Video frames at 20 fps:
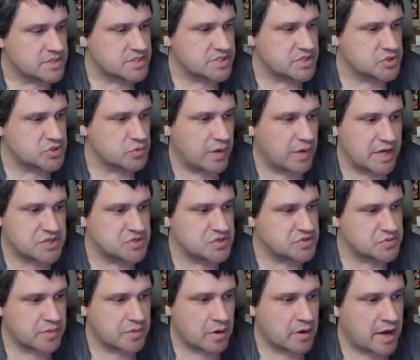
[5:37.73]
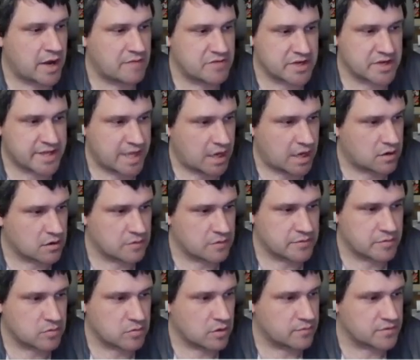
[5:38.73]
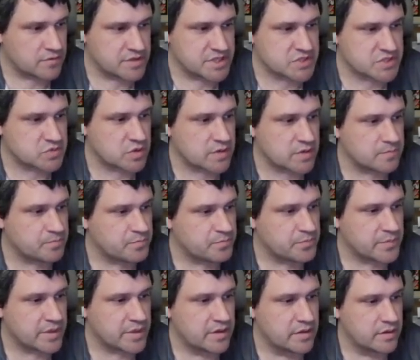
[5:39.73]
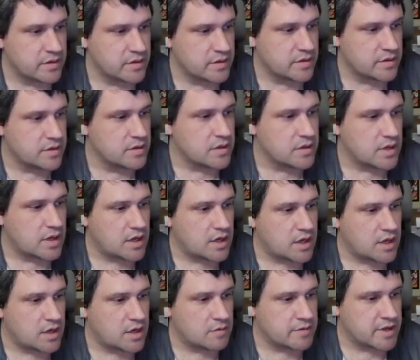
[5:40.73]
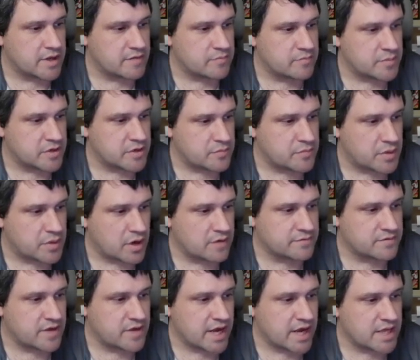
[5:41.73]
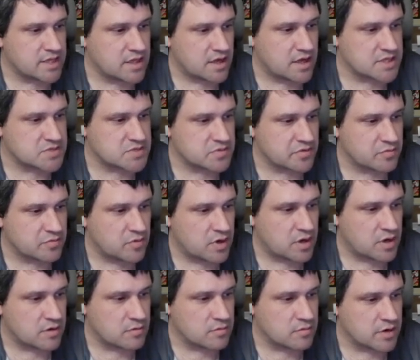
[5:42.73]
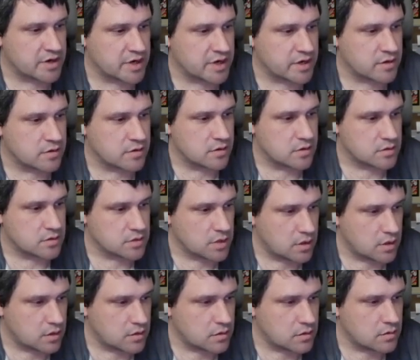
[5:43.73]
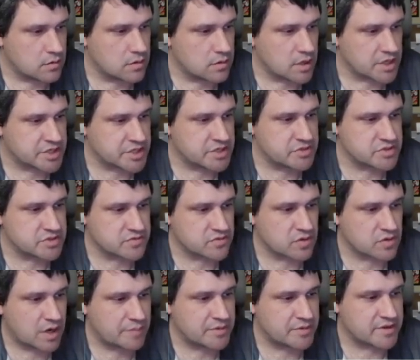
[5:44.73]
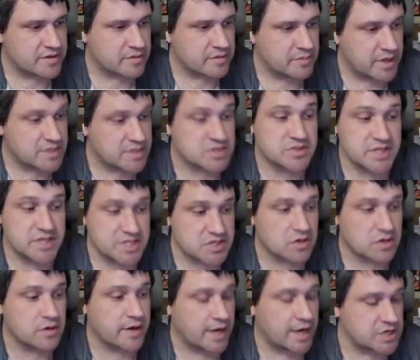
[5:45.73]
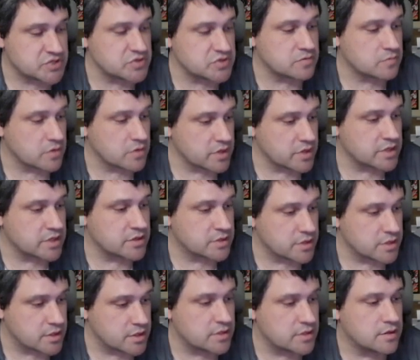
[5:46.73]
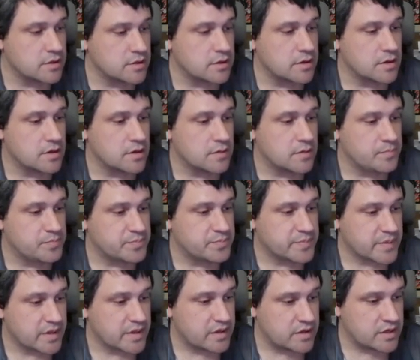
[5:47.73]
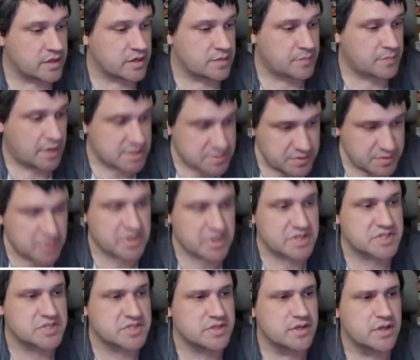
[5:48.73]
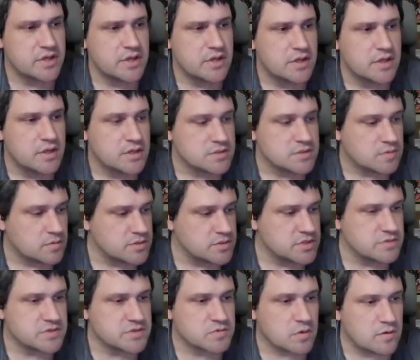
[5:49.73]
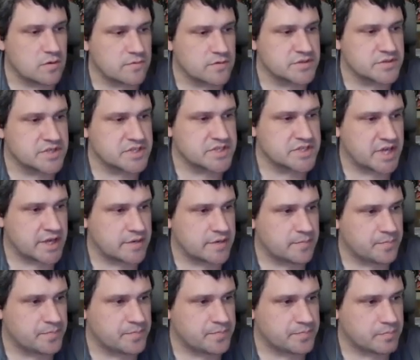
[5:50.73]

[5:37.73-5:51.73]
Situations. We are having a counter if we roll for this one. We have middle bar fight, lost with water running low, accused of crime you didn't commit. So these are actually really good possibilities. So what we'll do is roll for D10.